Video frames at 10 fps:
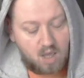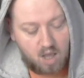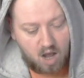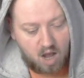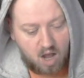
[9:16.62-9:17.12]

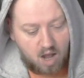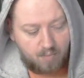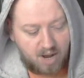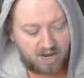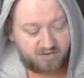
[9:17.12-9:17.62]

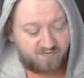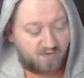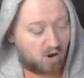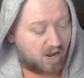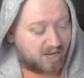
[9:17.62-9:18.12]
As
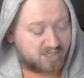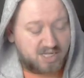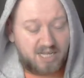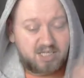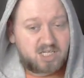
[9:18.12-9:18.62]
far as
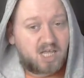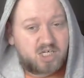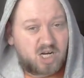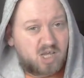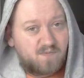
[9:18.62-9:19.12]
the
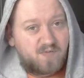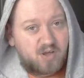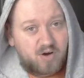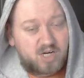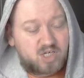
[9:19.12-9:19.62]
installation and
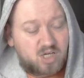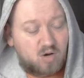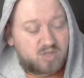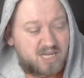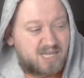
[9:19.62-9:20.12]
configuration
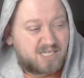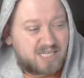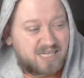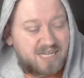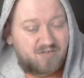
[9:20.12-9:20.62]
goes, it is
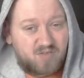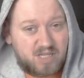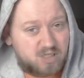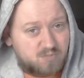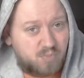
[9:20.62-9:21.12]

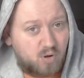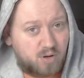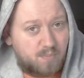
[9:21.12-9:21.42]
literally just plug and